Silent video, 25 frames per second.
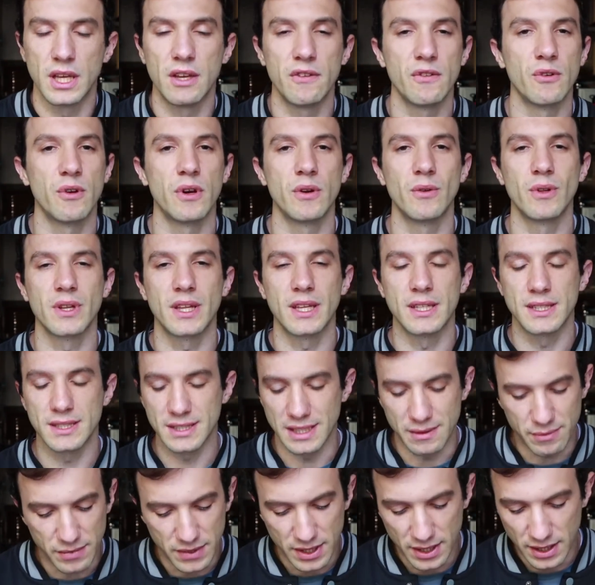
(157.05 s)
Everyone will get
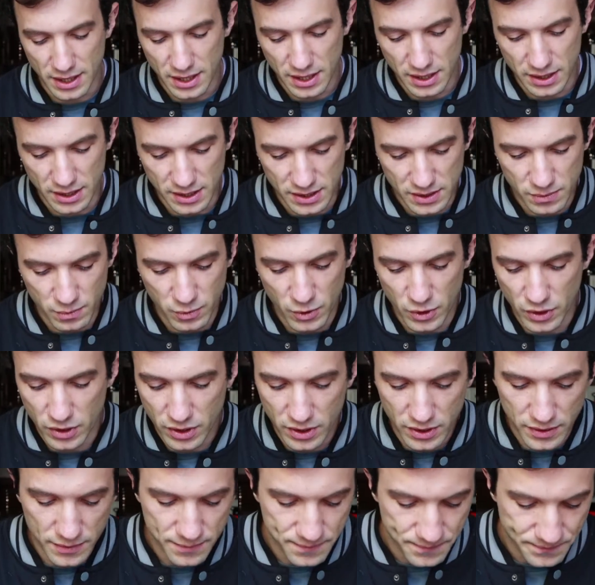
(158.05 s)
something out of this
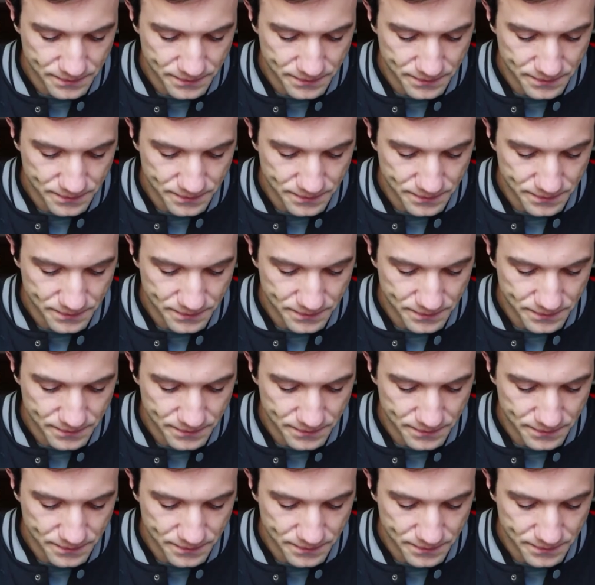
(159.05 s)
book.